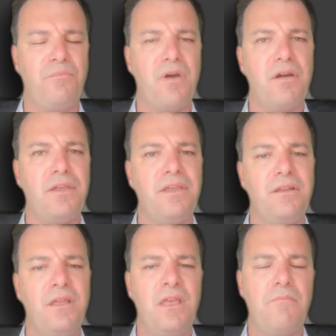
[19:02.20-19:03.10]

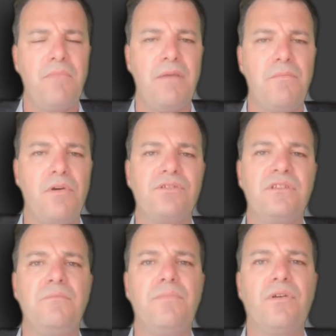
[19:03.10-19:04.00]
remarking my
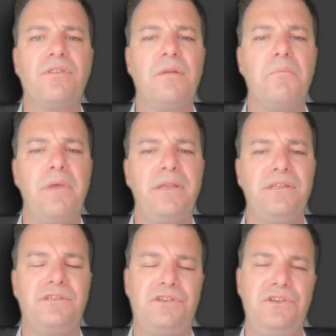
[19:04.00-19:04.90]
most important
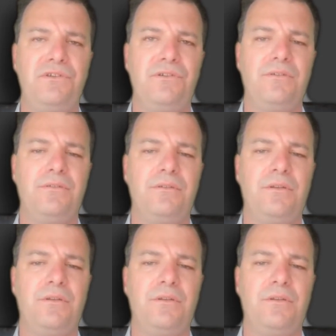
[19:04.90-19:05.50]
message here,